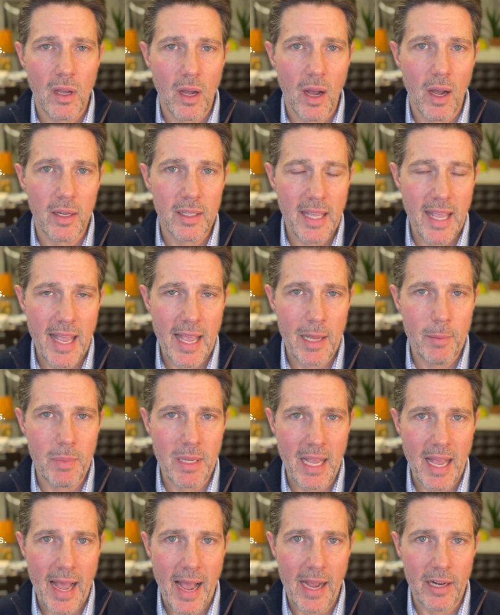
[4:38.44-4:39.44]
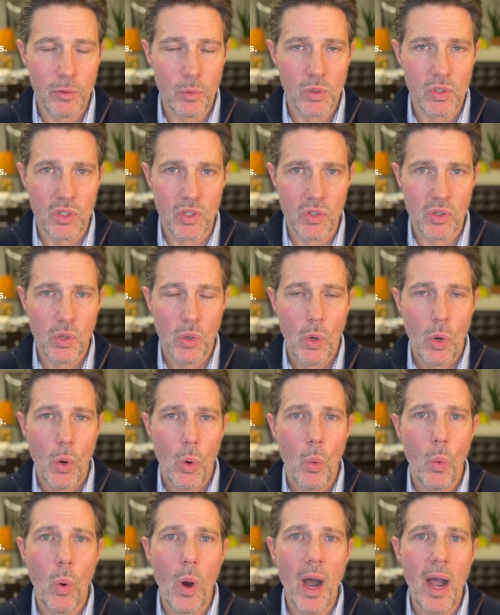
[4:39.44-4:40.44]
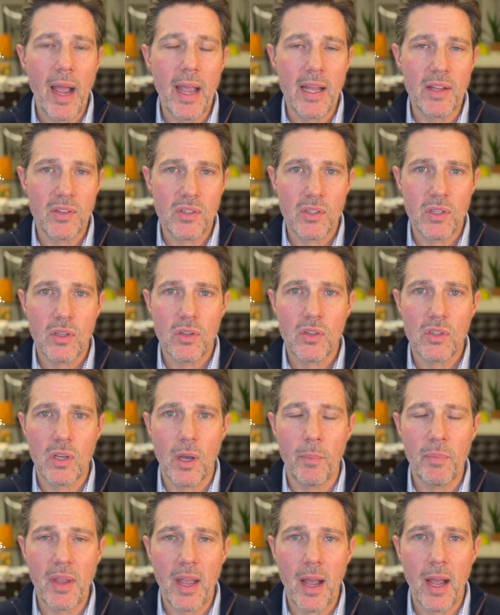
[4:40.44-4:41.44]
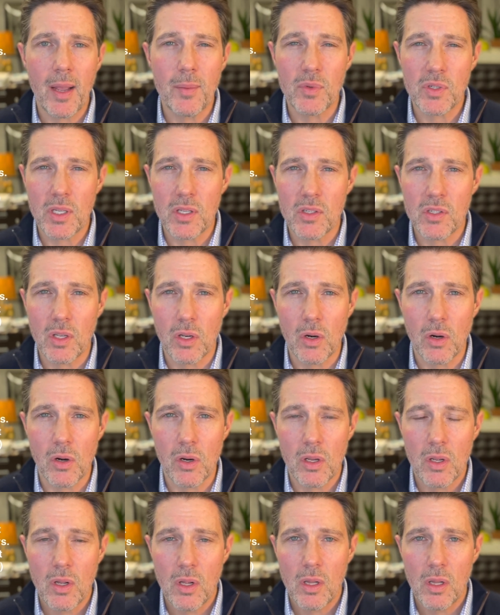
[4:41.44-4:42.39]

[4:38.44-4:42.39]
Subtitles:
can be hacked, which is why it's sometimes considered